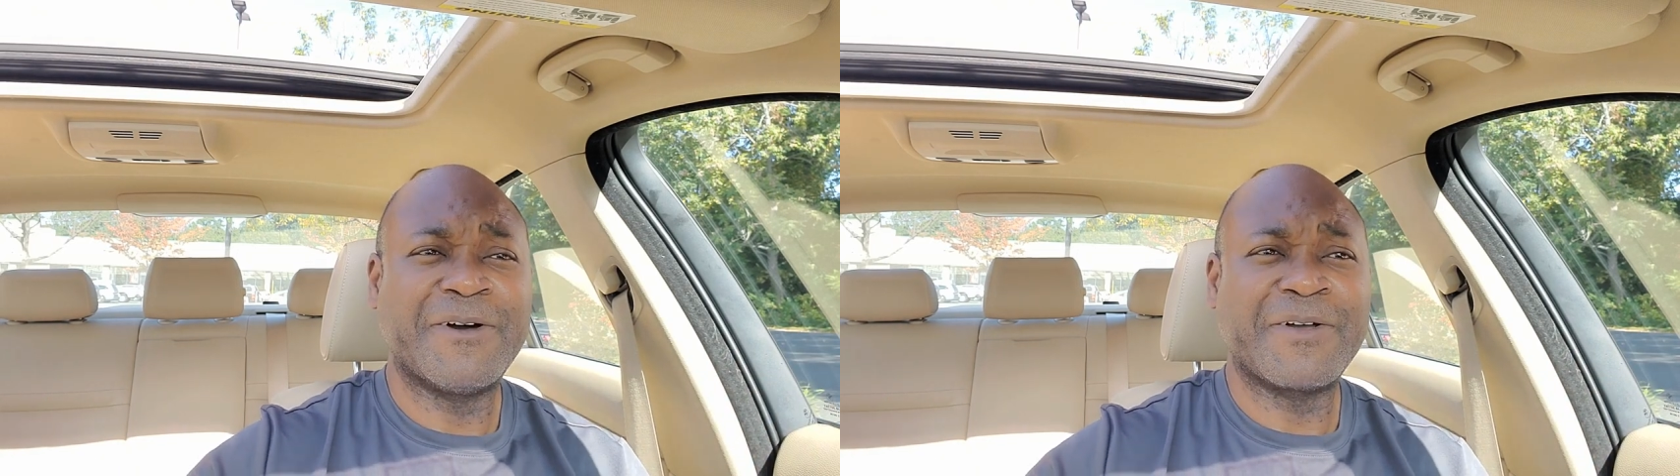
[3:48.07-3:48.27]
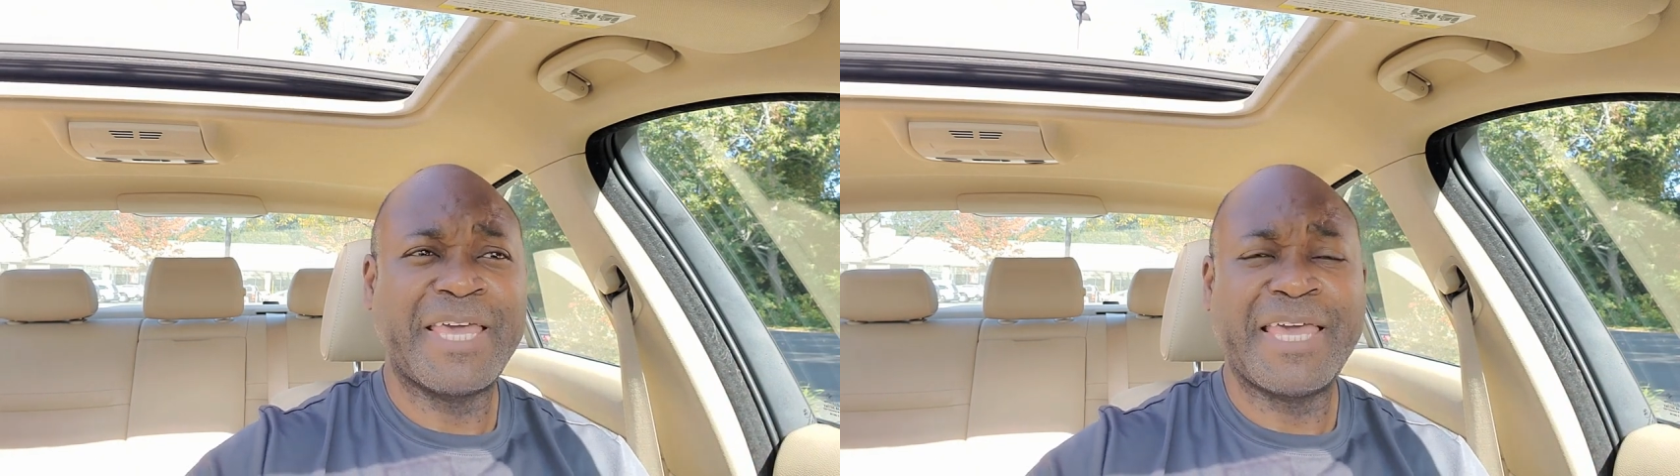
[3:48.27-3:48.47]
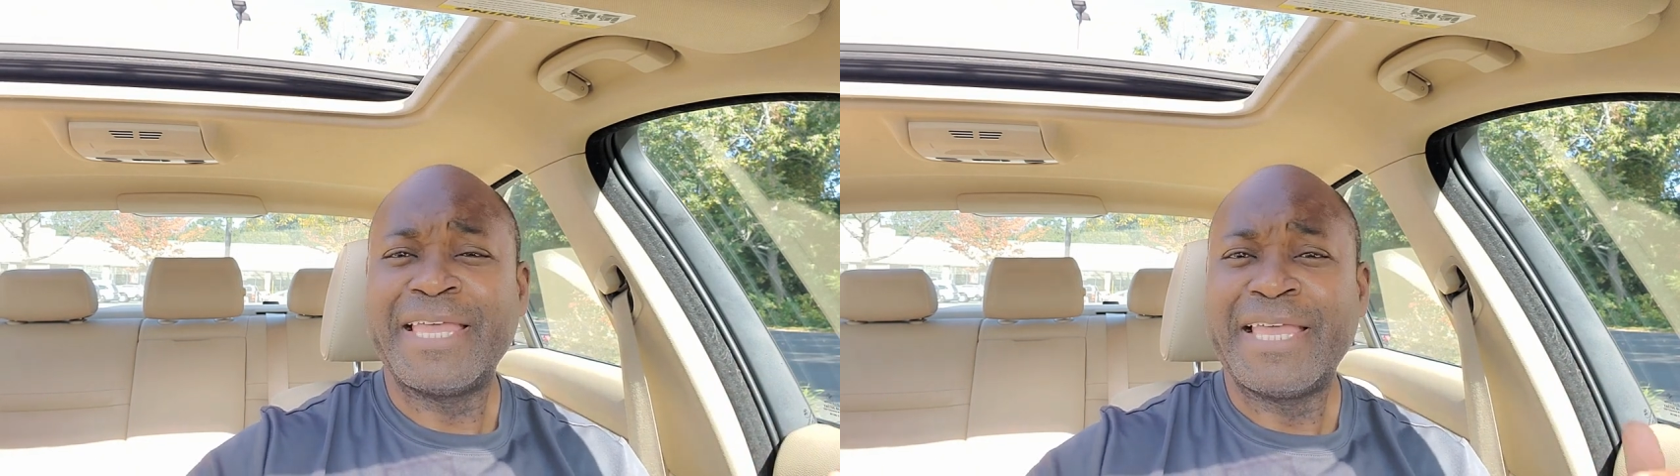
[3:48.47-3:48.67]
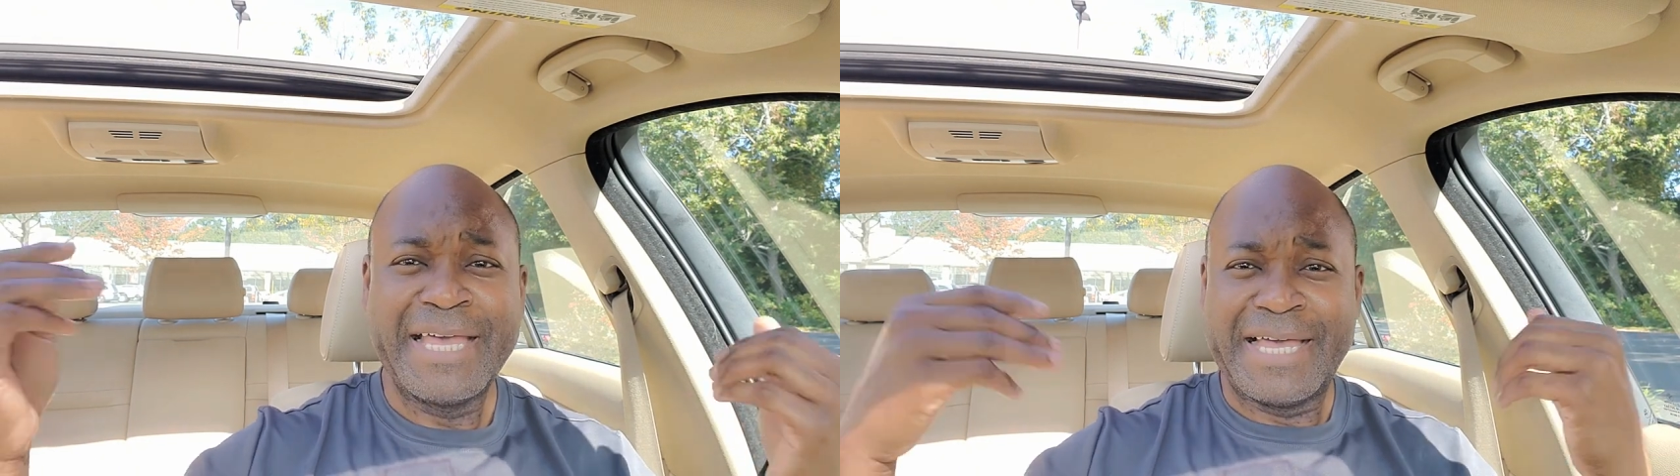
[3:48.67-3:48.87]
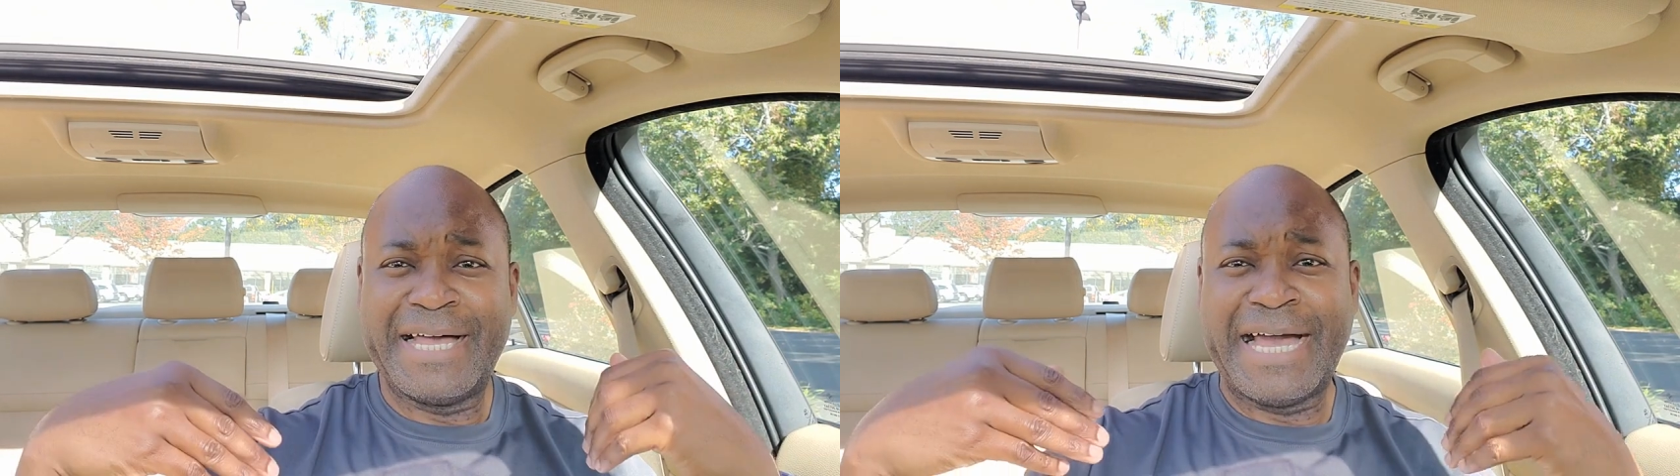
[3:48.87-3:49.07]
Okay,
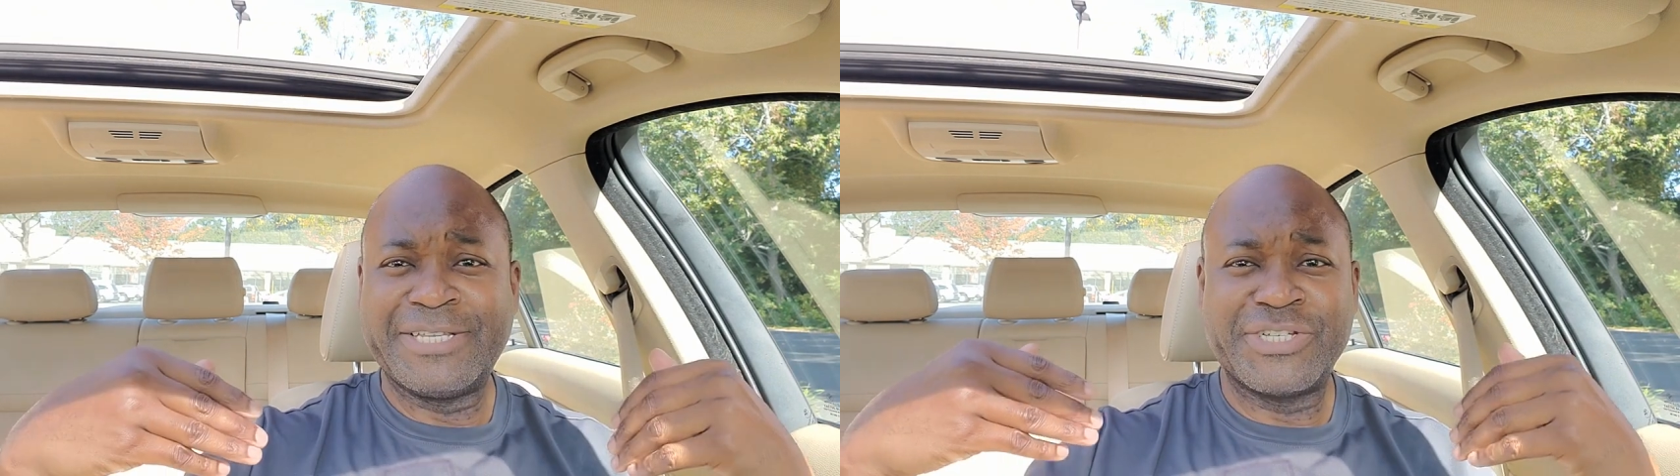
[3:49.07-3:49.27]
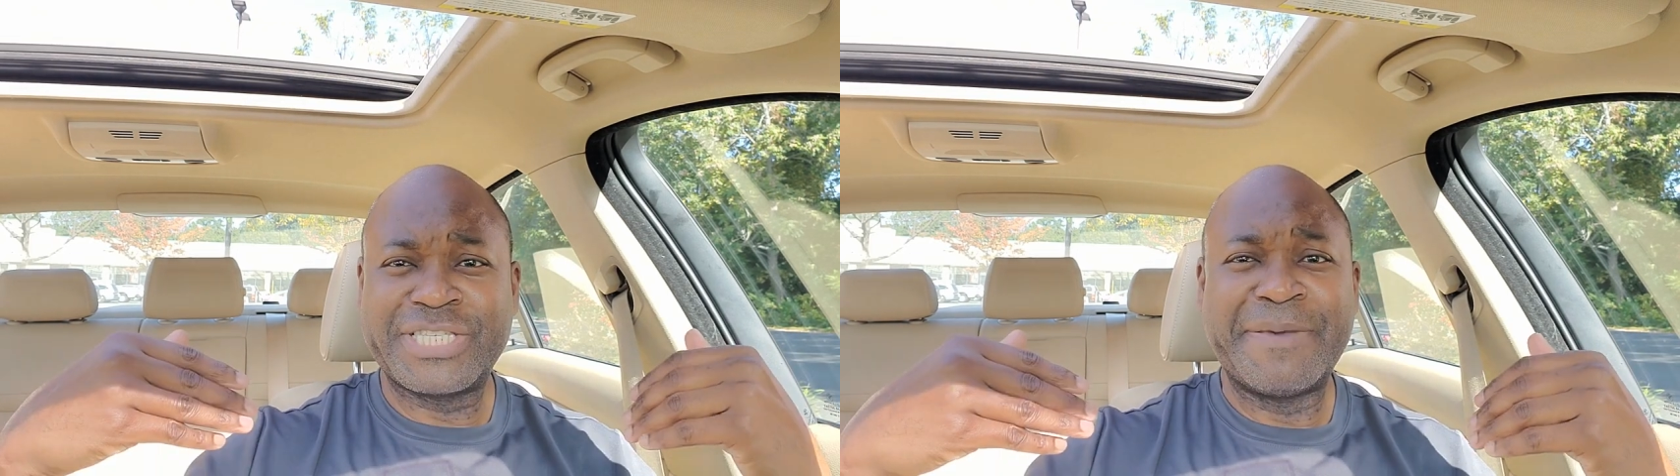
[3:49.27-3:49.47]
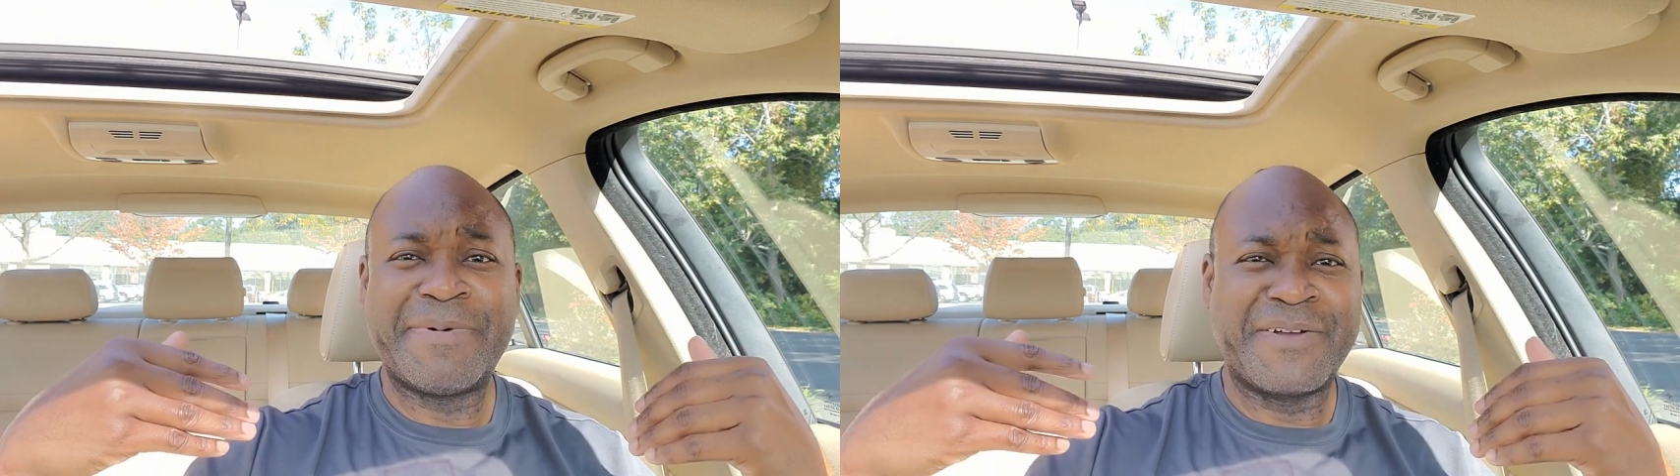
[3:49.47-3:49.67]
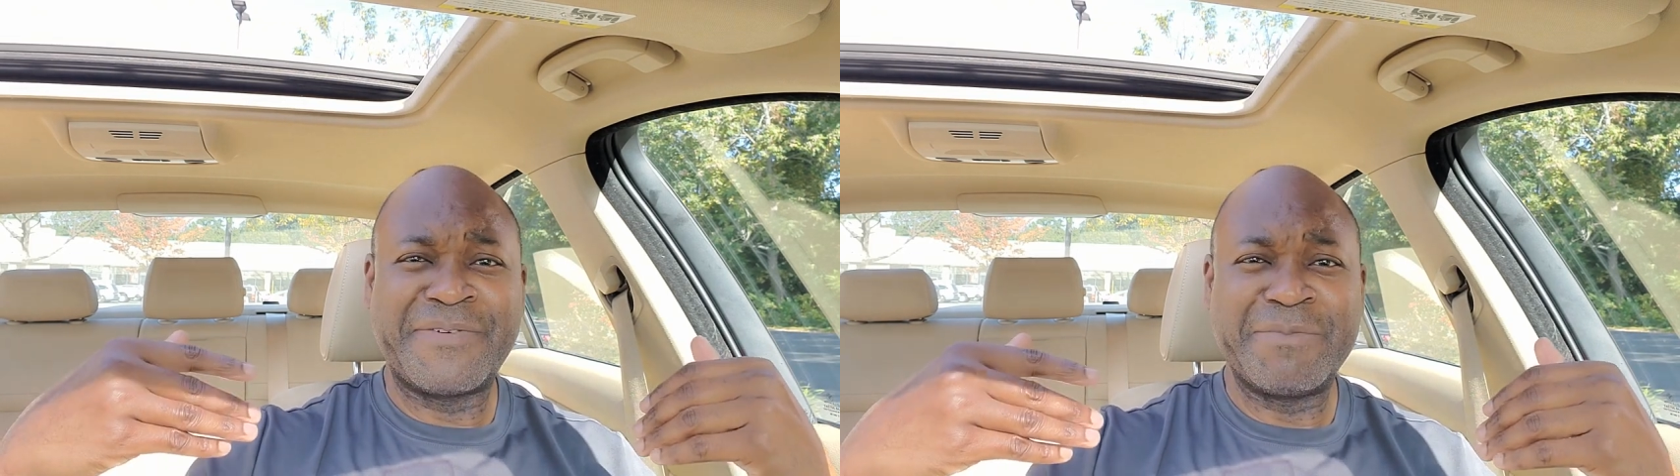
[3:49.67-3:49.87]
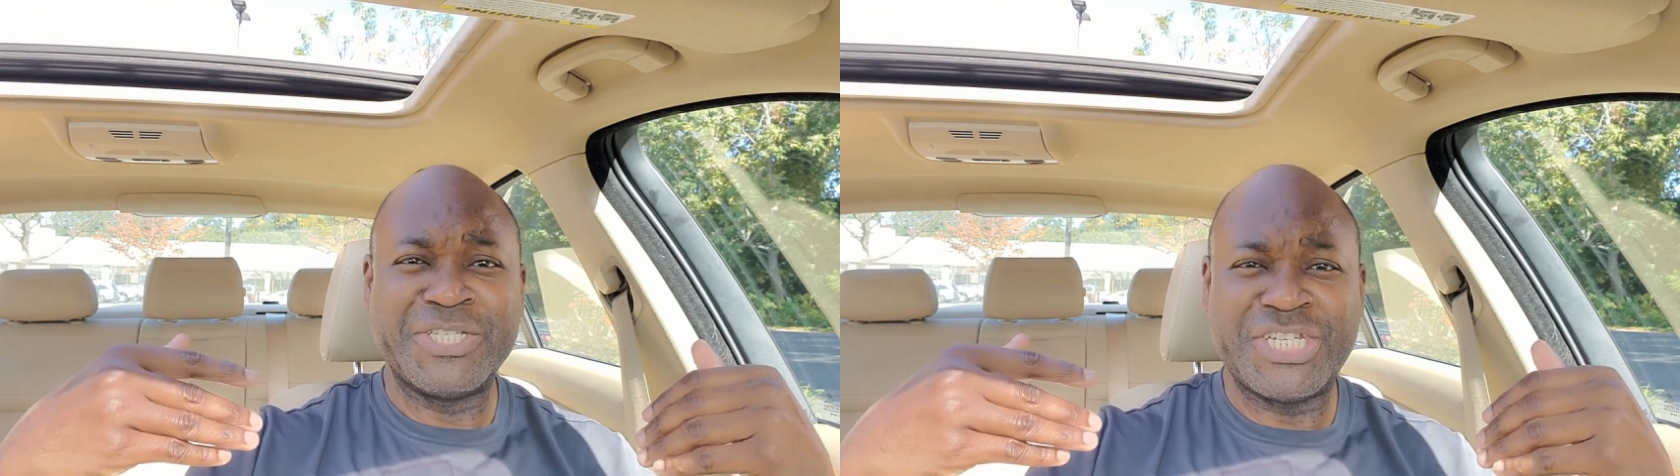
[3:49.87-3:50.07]
I just came back
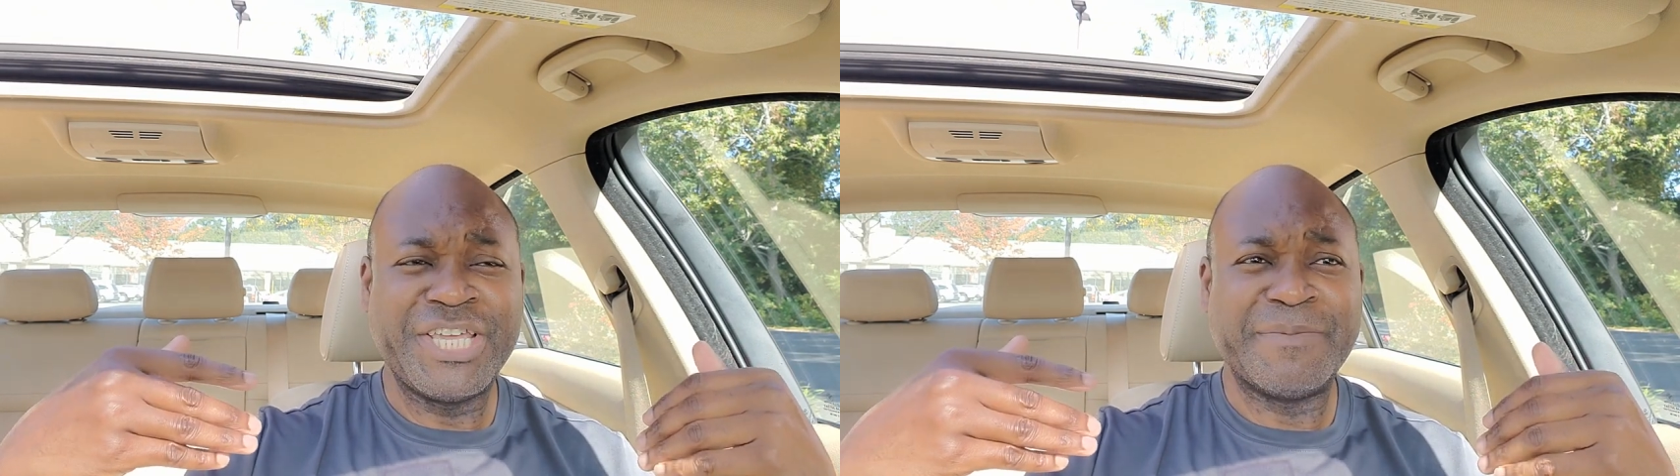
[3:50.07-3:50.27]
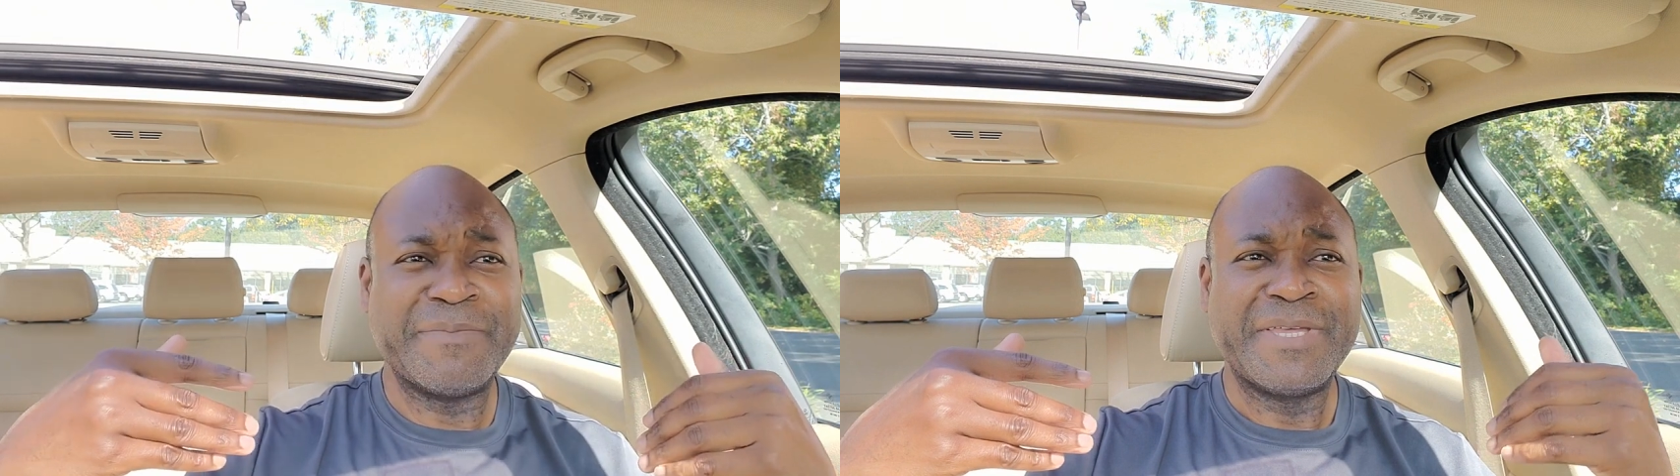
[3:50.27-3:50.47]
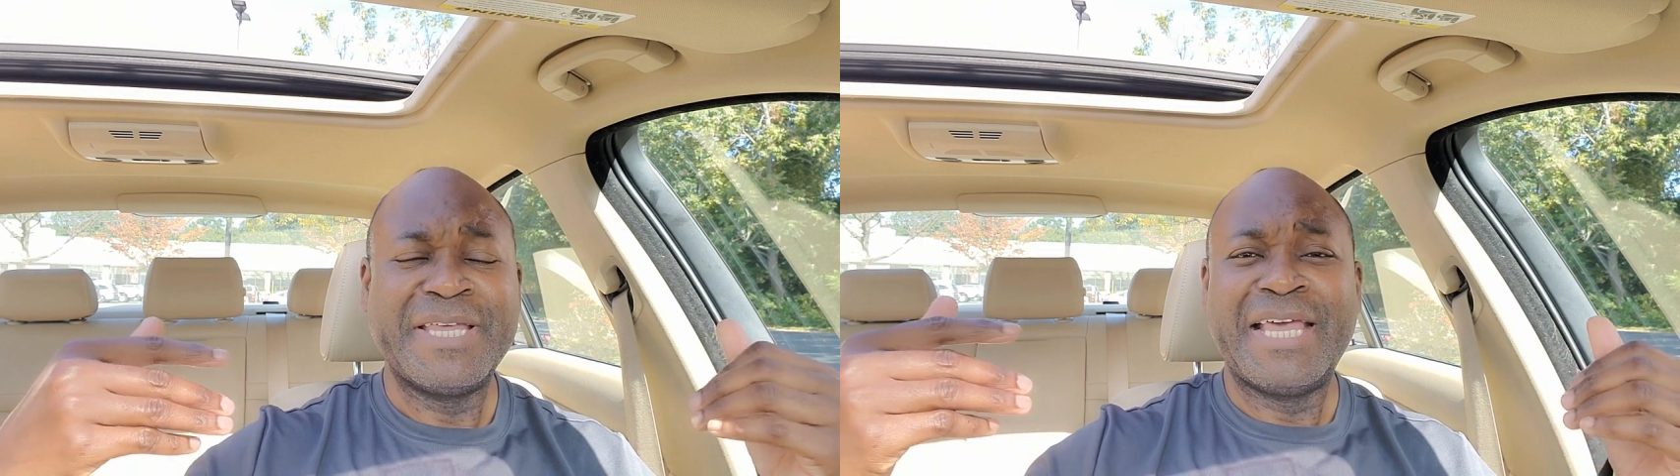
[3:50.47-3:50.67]
from the gym